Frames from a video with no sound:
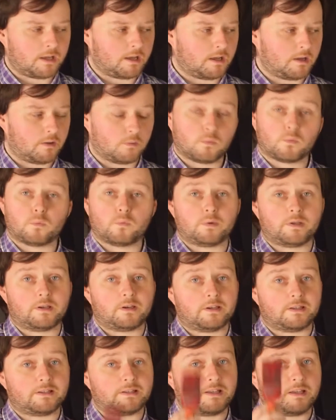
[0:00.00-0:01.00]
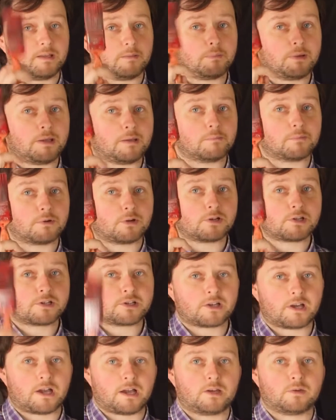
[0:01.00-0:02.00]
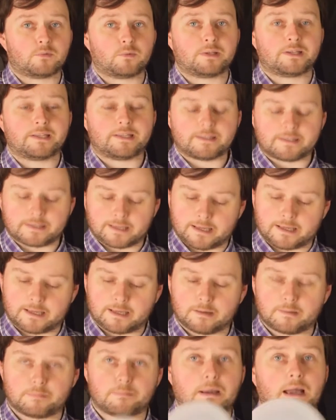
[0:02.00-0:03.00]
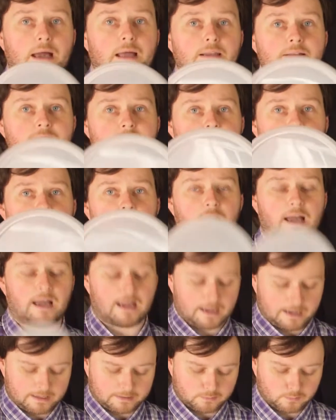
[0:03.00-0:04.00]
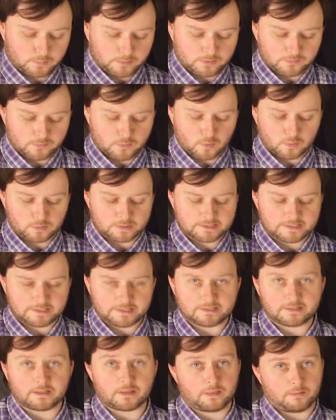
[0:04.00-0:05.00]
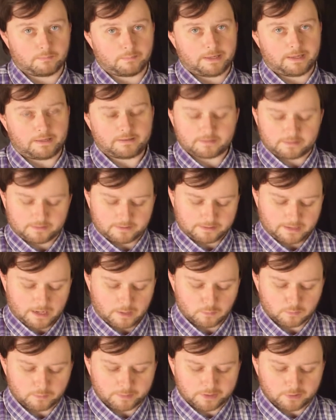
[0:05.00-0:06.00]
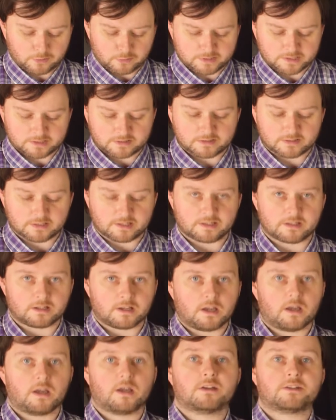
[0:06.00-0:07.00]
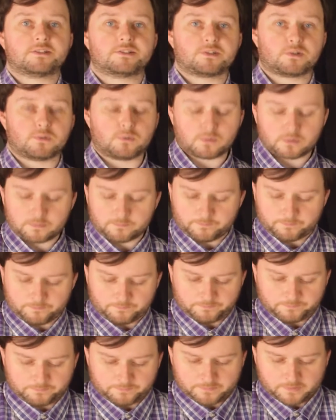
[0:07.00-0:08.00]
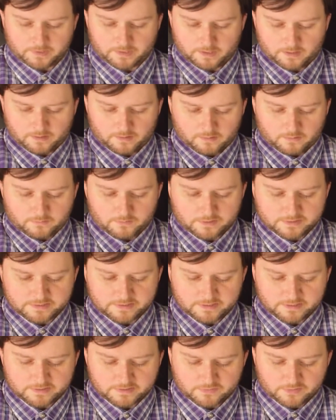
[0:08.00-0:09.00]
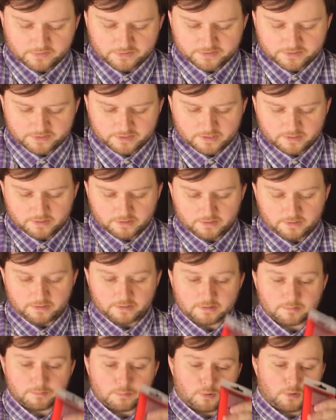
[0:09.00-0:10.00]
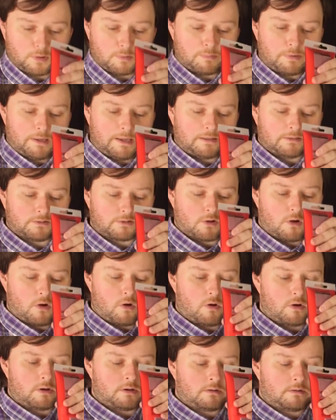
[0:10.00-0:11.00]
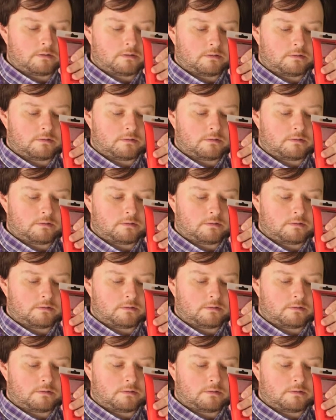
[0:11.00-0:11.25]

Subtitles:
We need a paintbrush and we need a palette, and we of course need the paint that I will be using today. So first things first, you need to put the paint on.